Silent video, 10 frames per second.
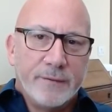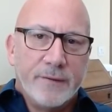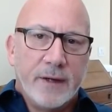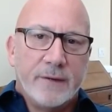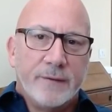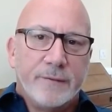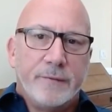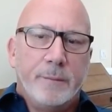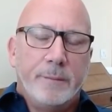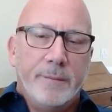
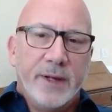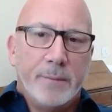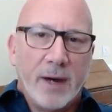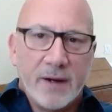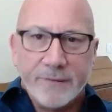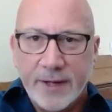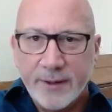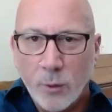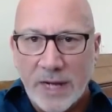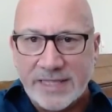bona
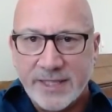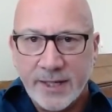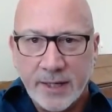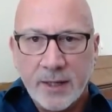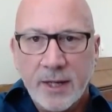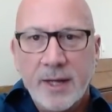fide questioning,